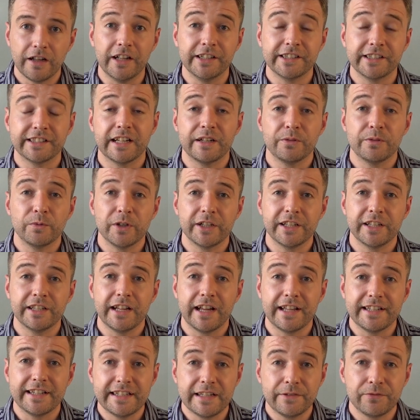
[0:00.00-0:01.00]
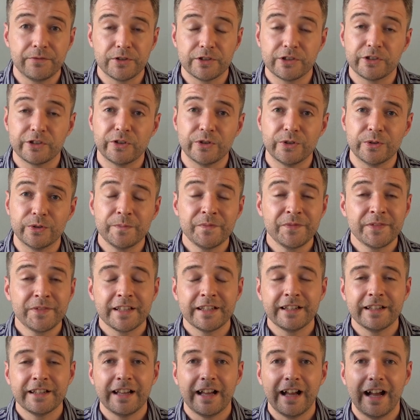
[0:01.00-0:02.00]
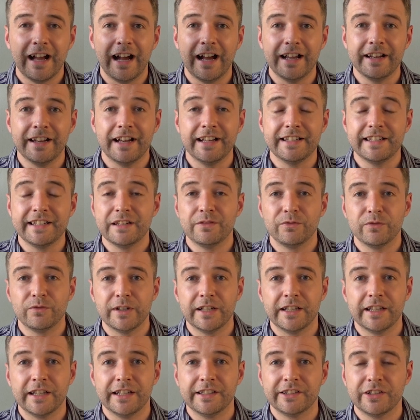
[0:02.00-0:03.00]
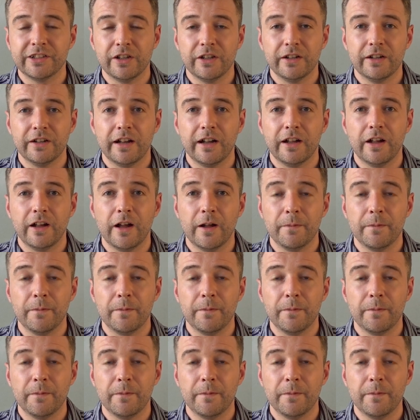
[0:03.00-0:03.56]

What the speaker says: started working at a different school, and I didn't realize that